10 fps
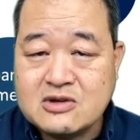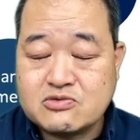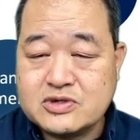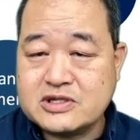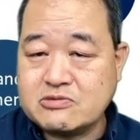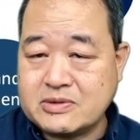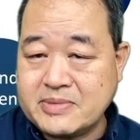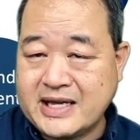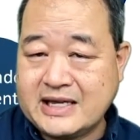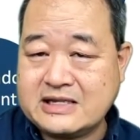really, when
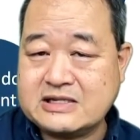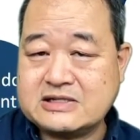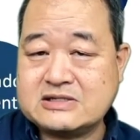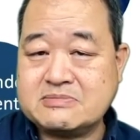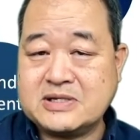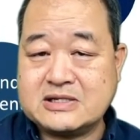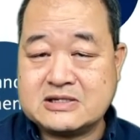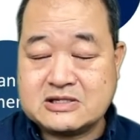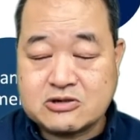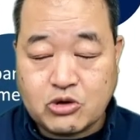pain is
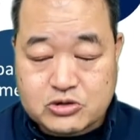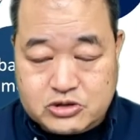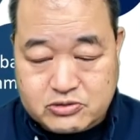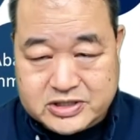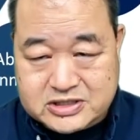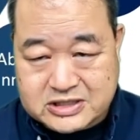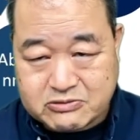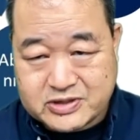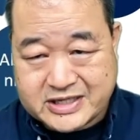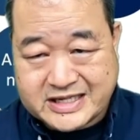being told to us, it
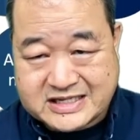really